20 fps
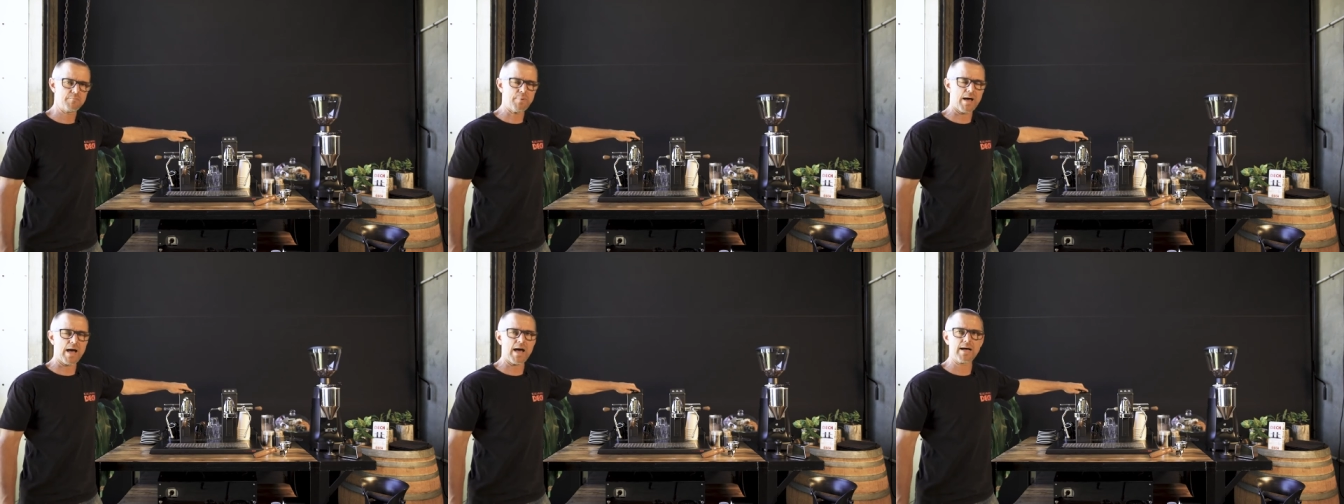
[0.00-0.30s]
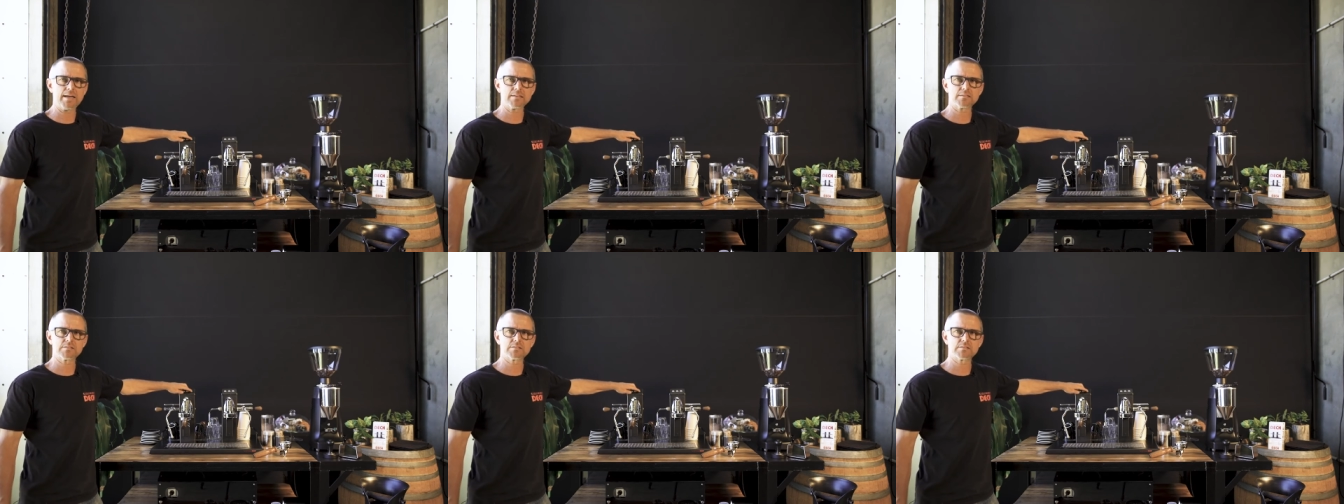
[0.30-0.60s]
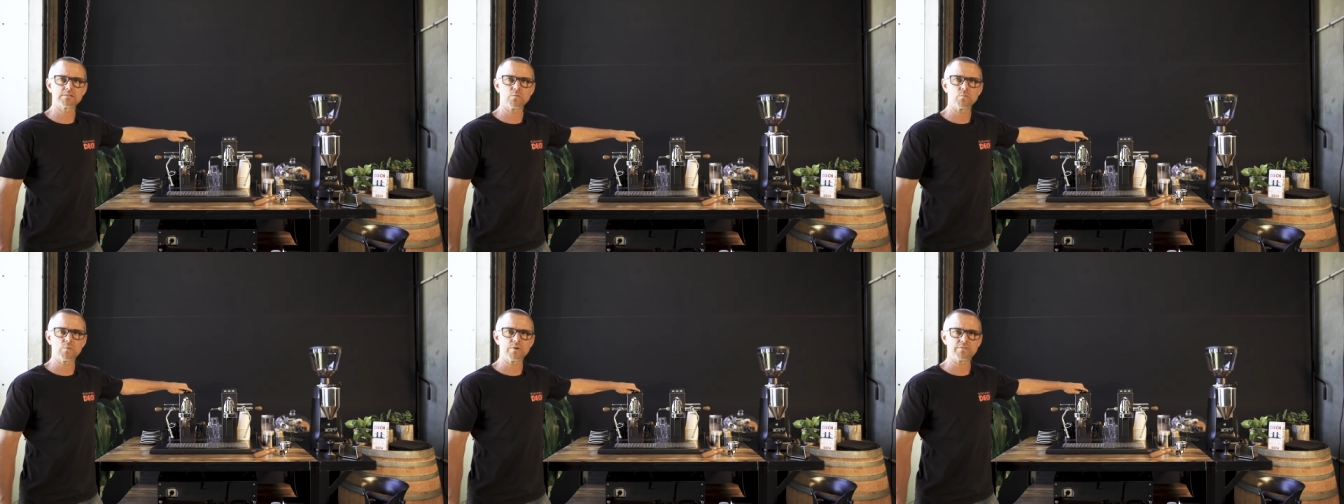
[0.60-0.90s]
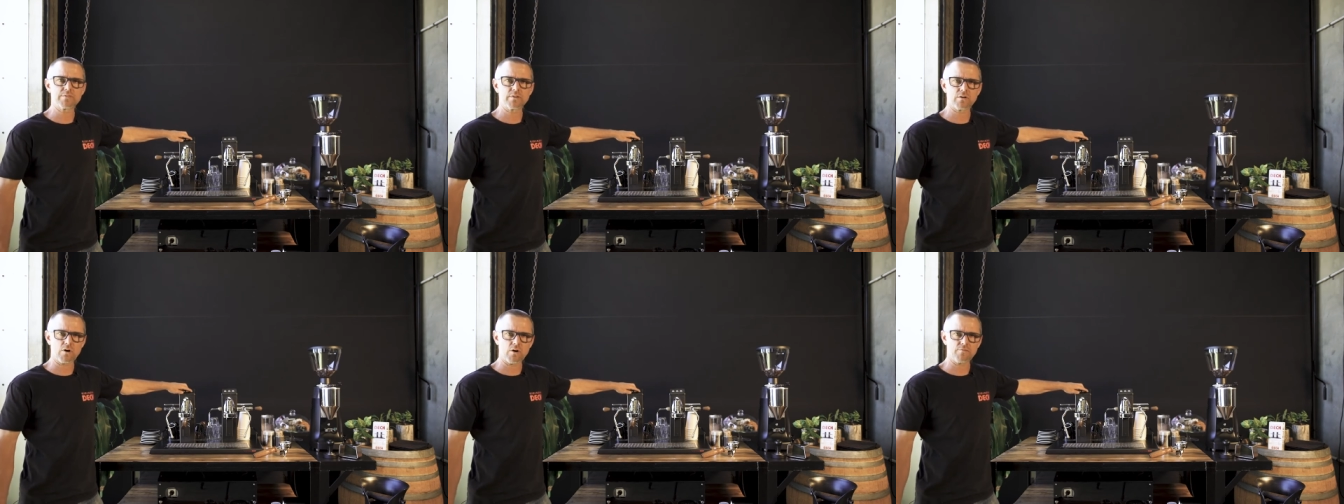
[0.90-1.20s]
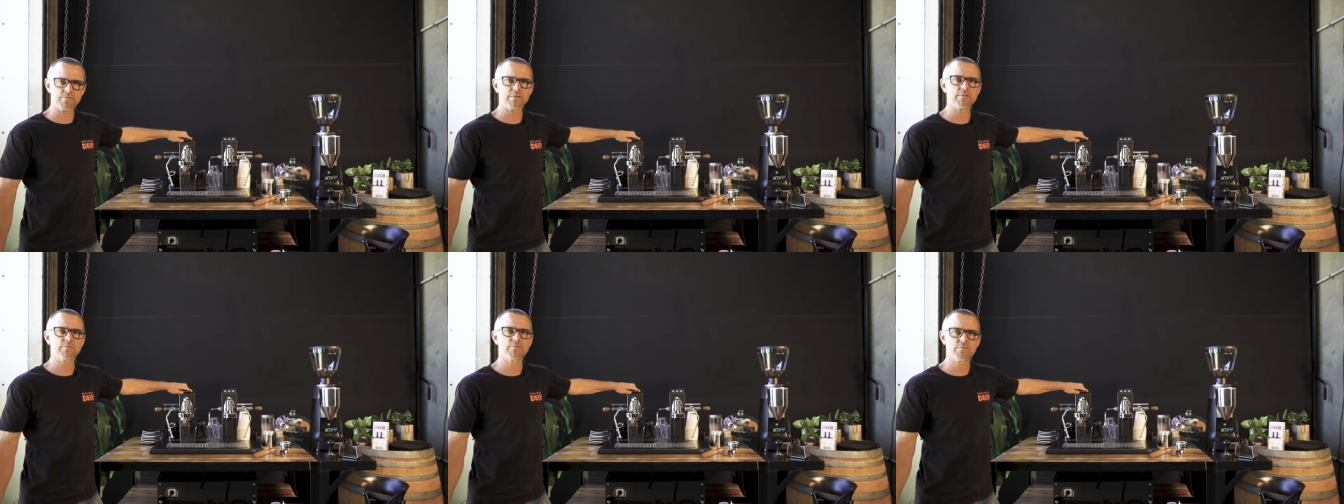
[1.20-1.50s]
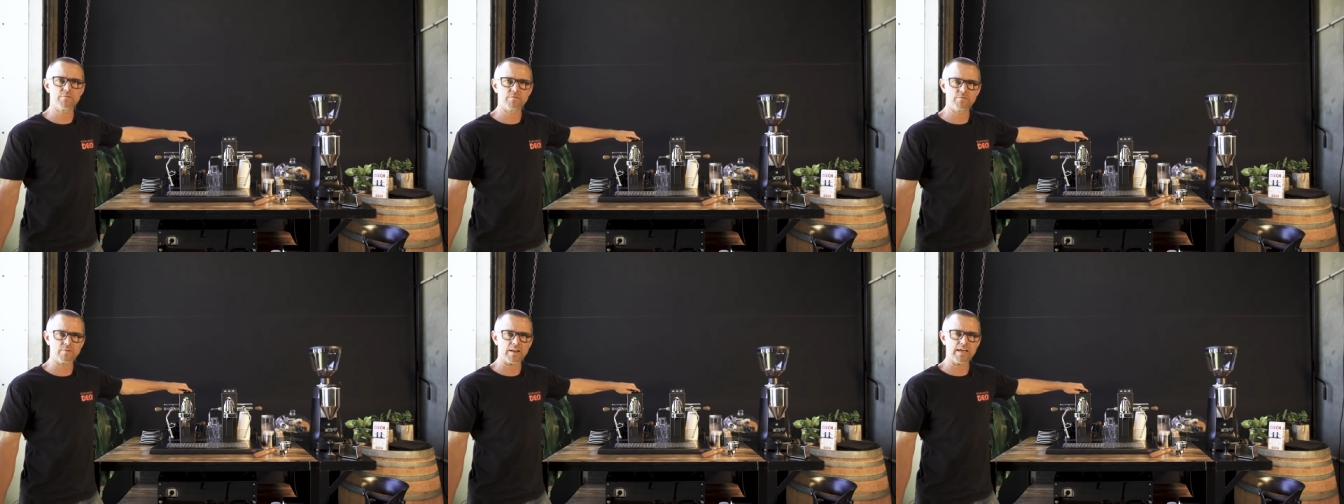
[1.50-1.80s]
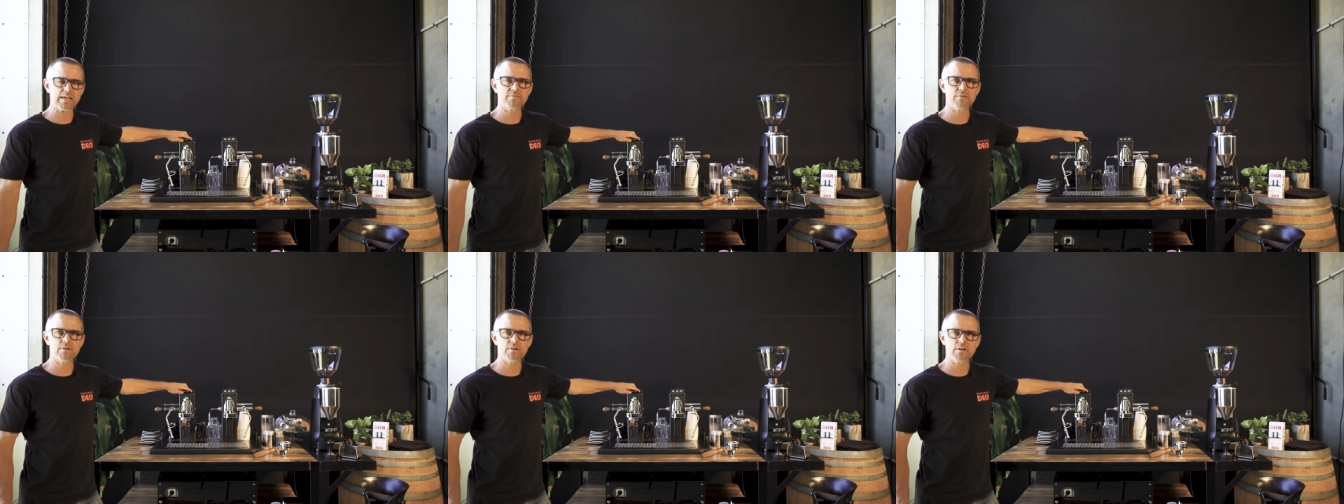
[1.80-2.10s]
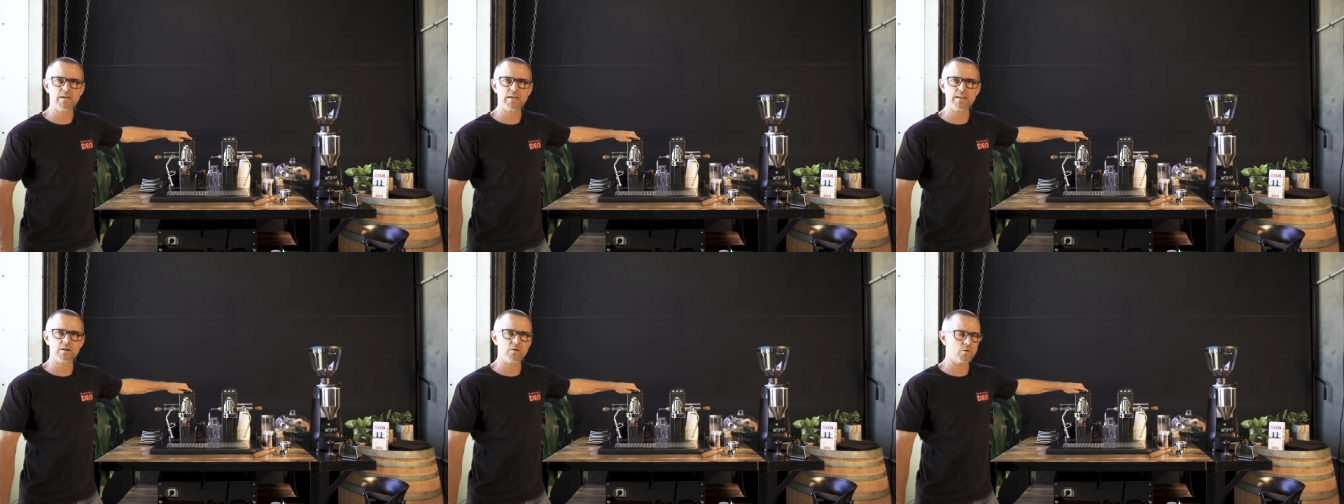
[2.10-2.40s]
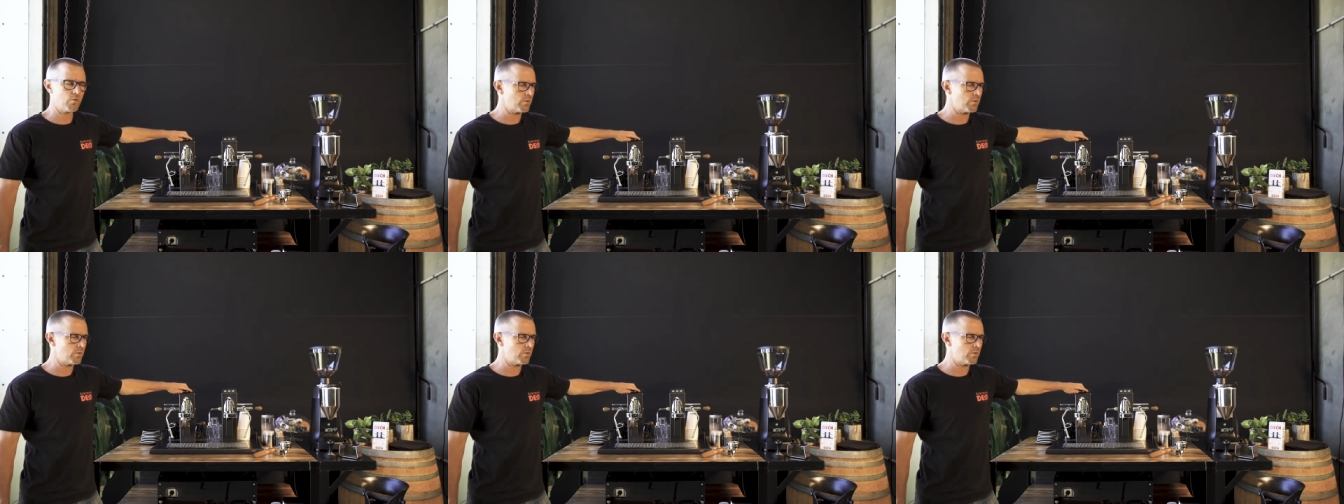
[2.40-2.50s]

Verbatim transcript: parts with the coffee flavour and